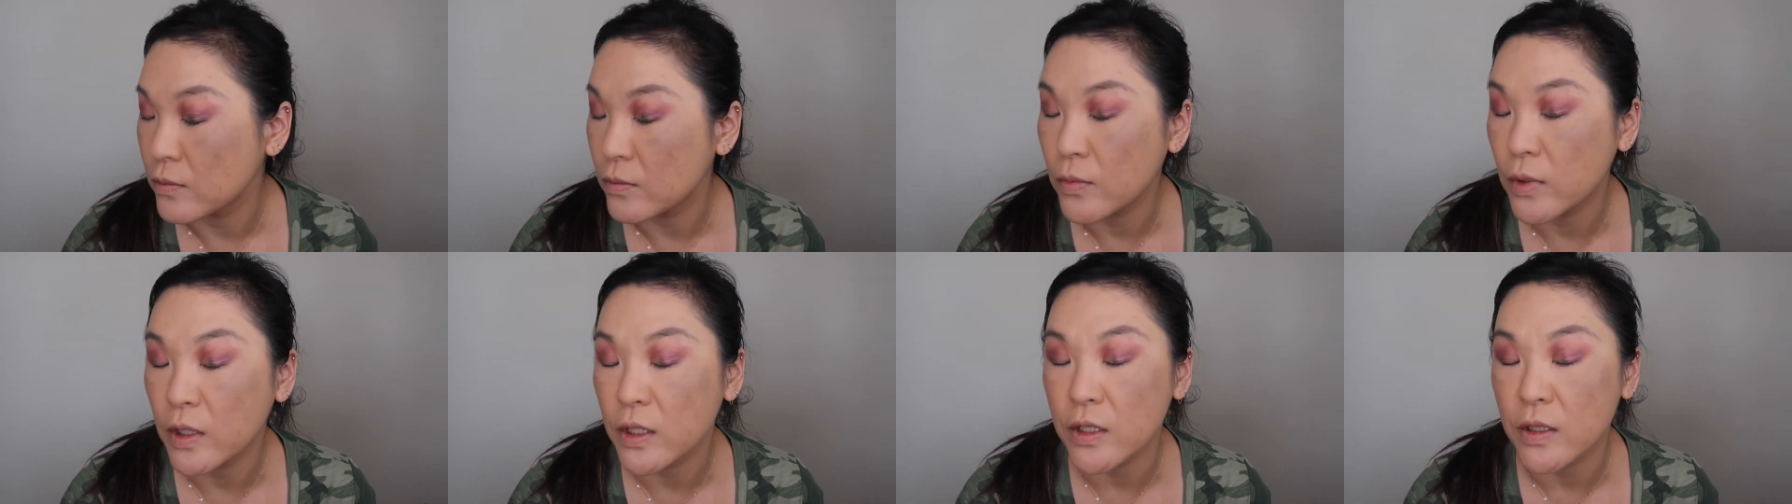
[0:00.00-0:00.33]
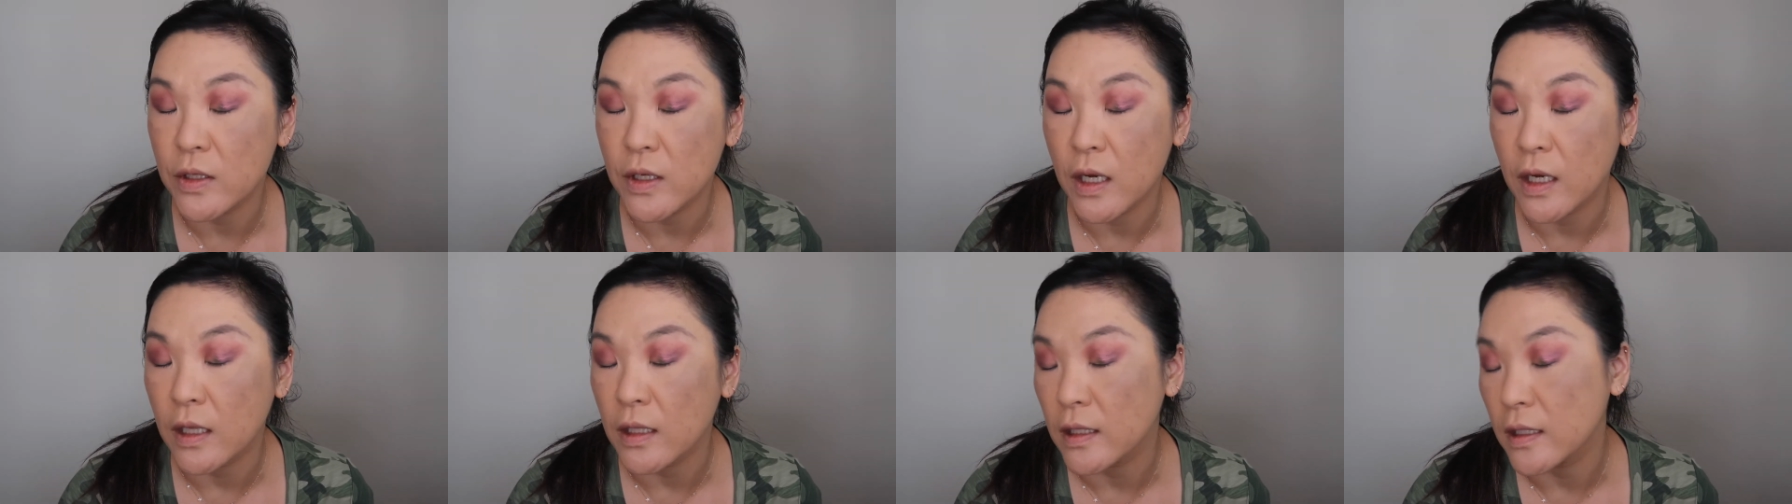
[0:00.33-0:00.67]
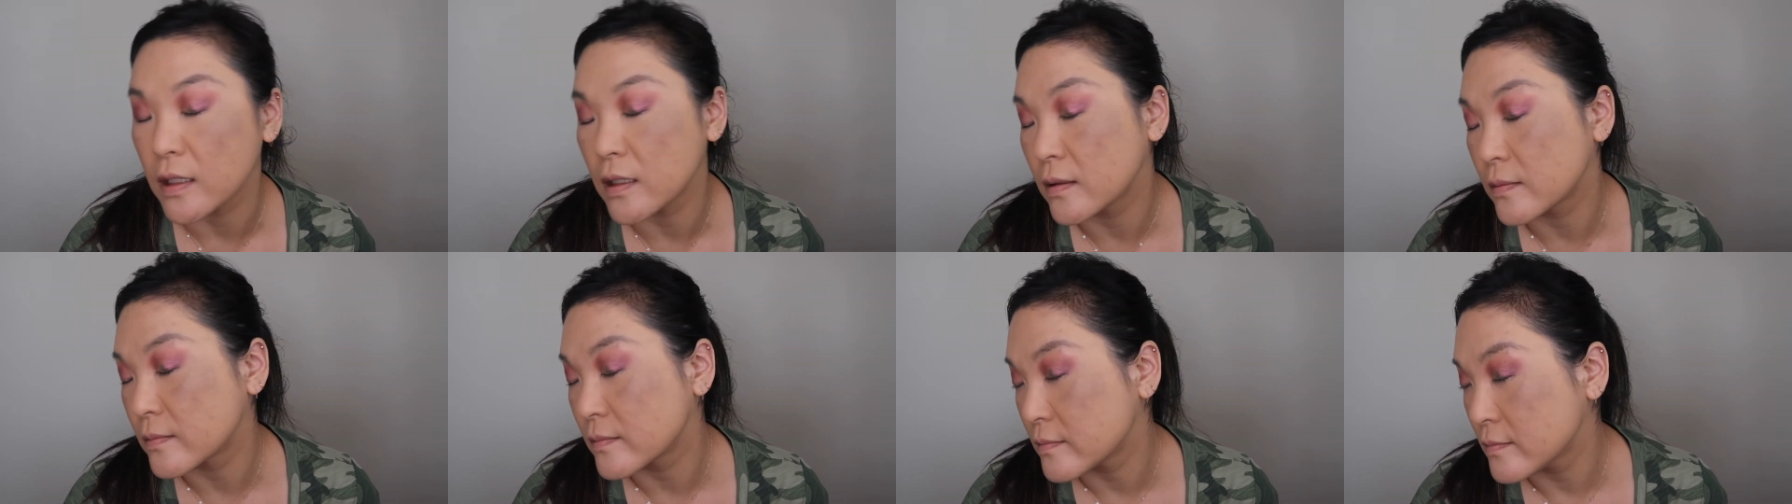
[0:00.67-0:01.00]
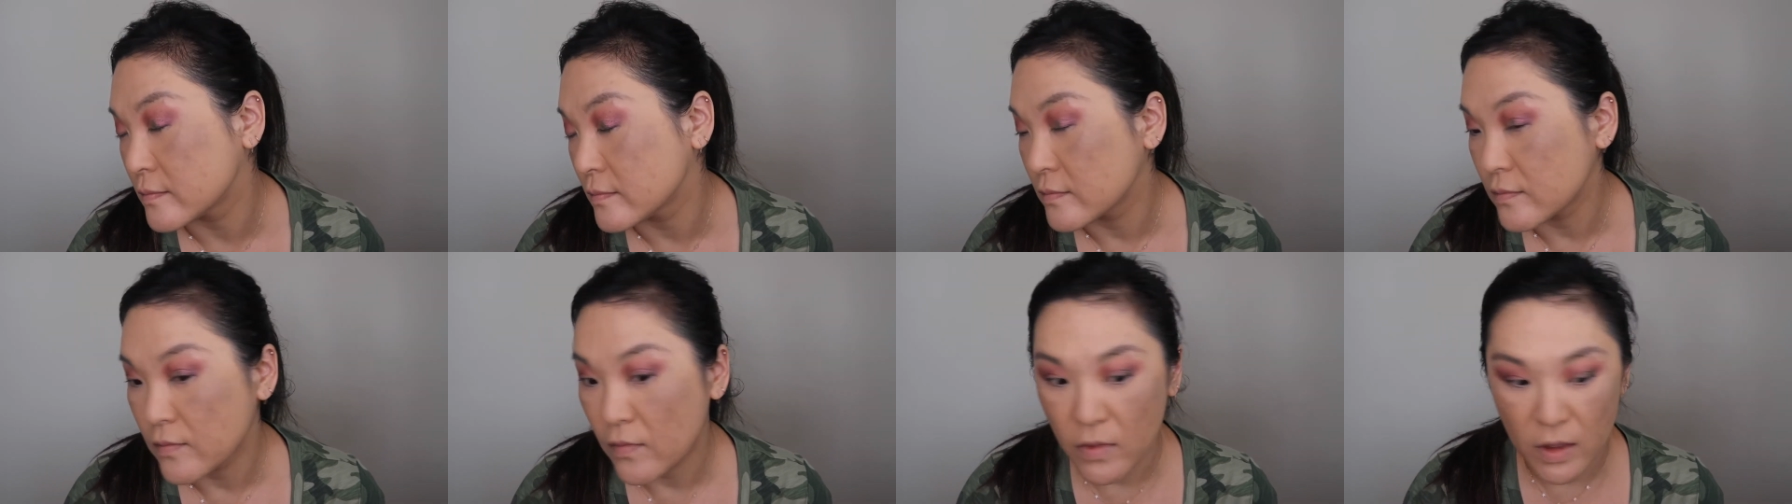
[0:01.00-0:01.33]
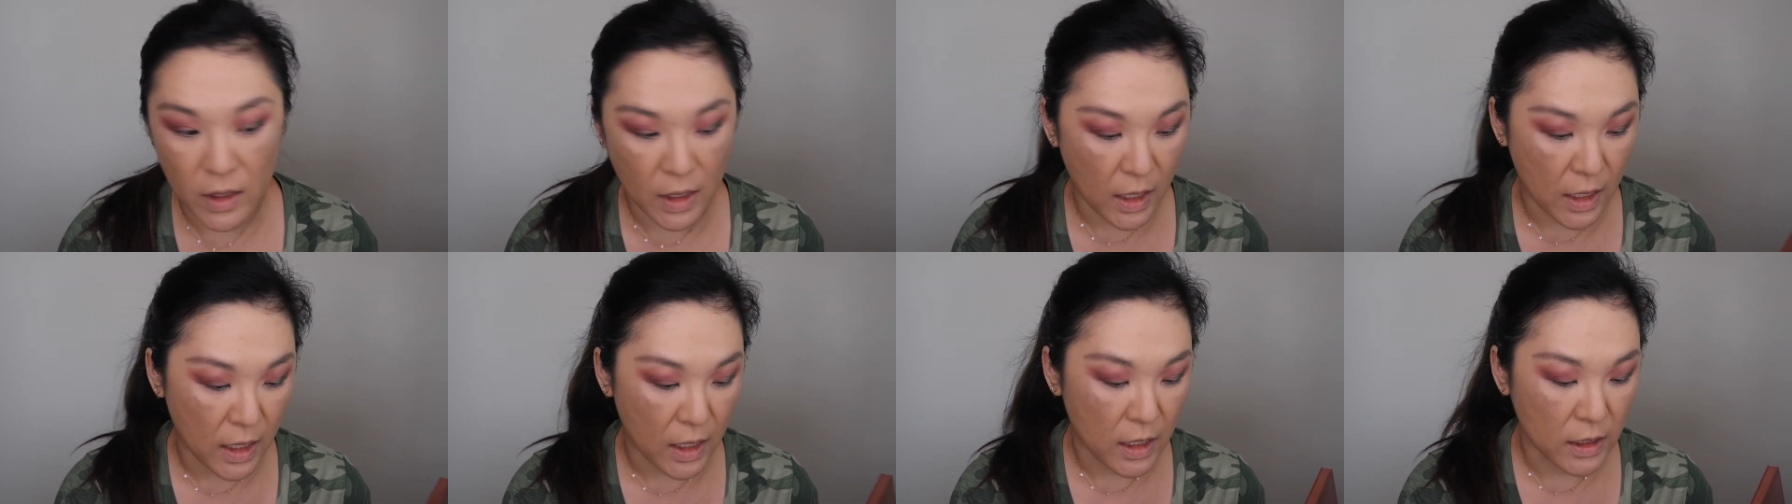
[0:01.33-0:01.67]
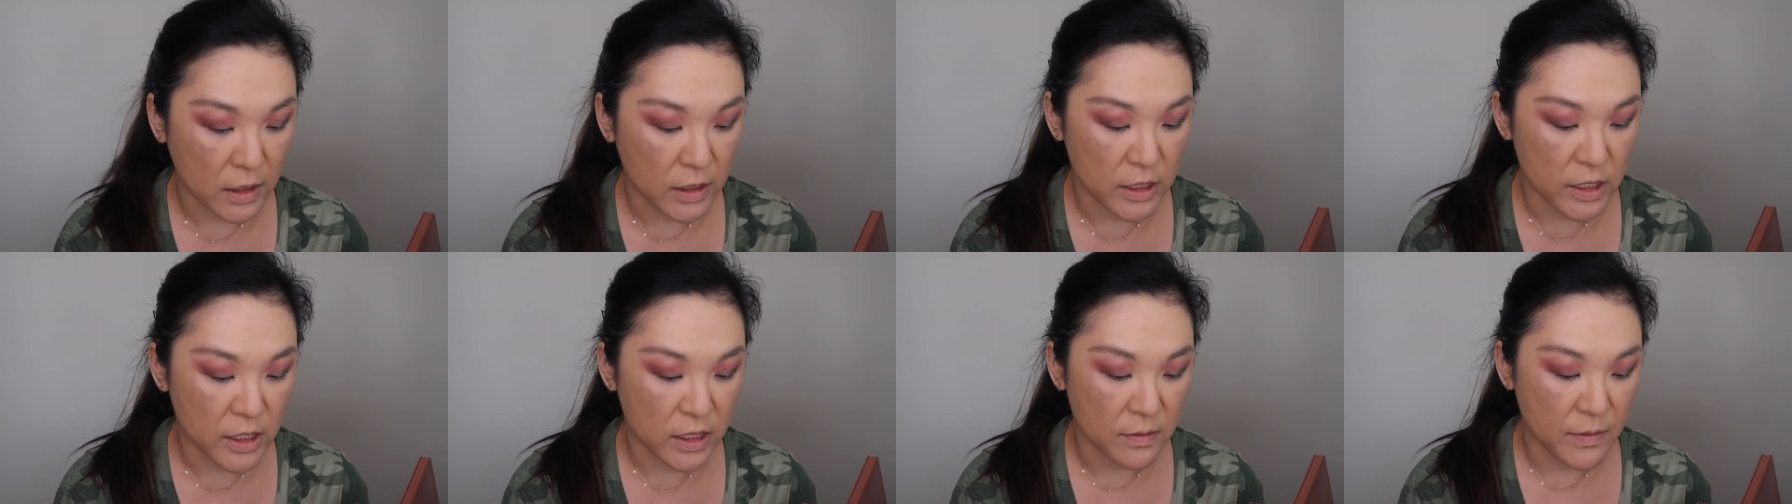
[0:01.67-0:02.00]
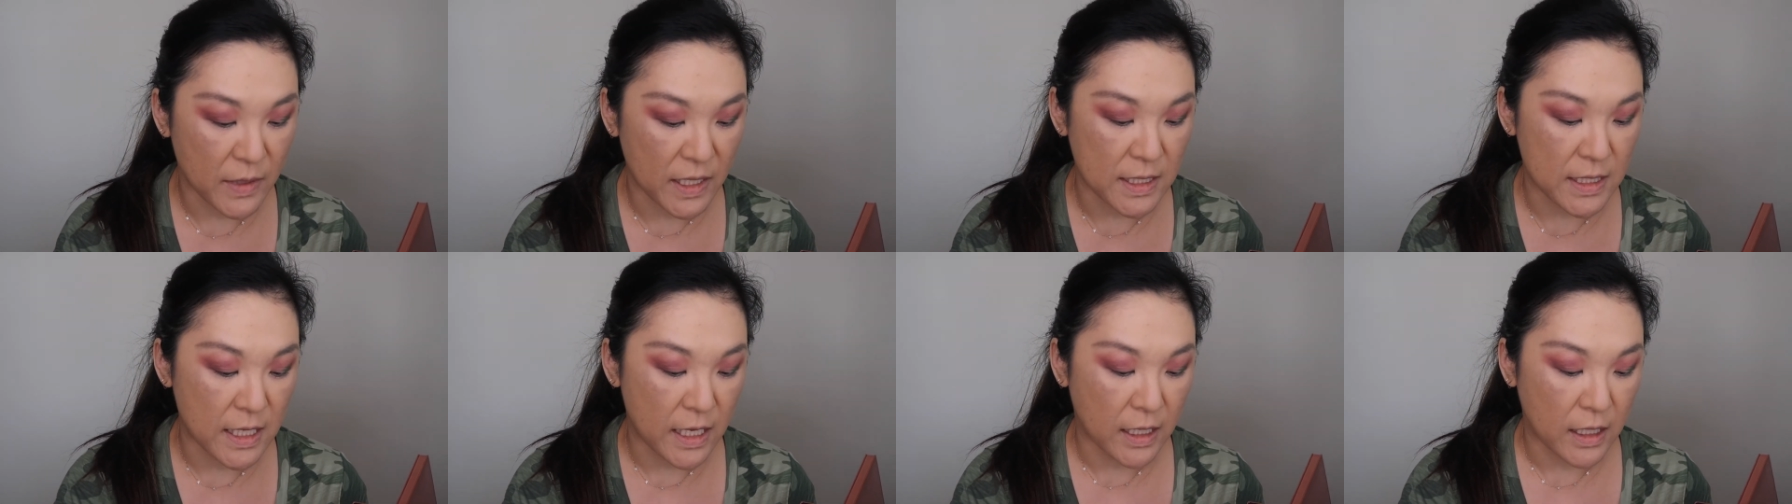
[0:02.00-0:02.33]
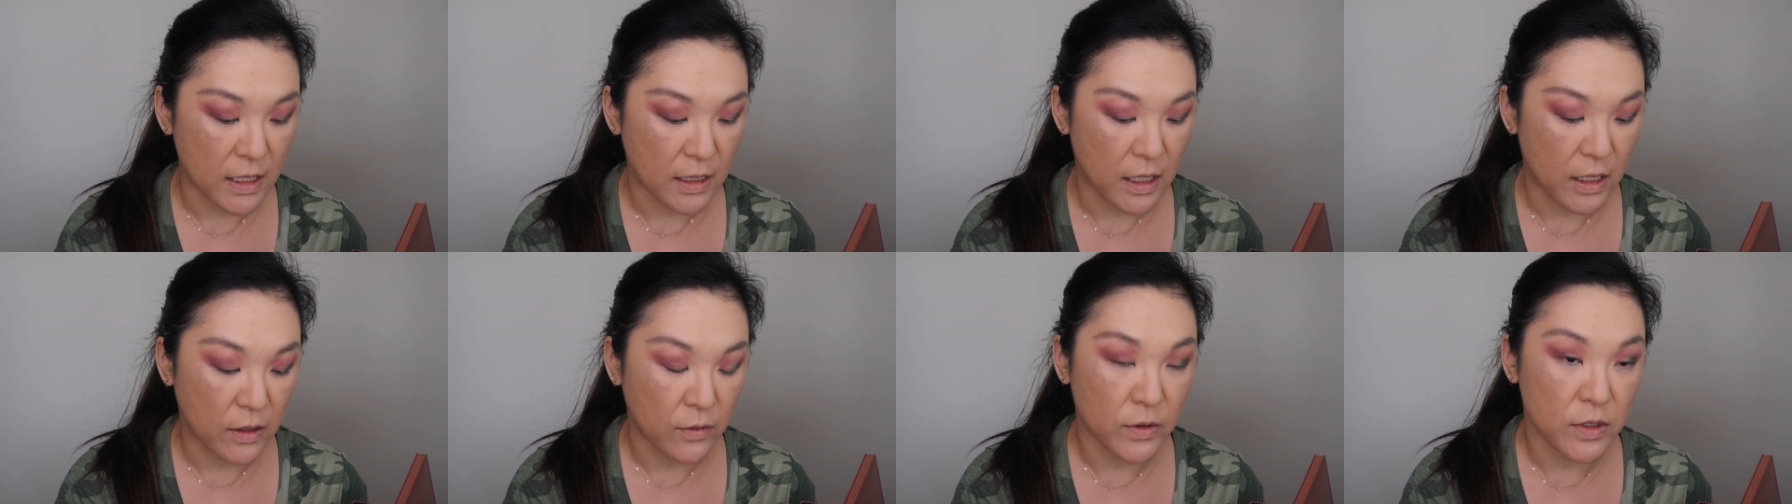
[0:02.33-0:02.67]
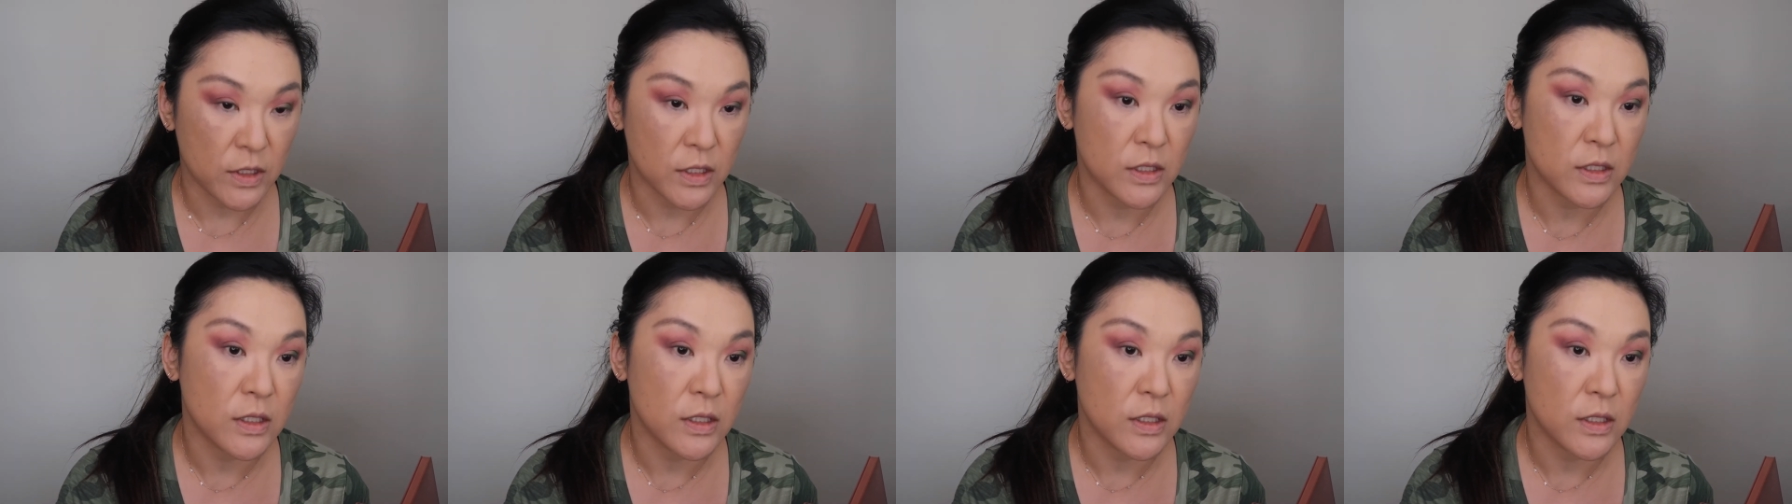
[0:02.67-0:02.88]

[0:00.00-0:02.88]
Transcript: What do you call it? Okay, English is my second language,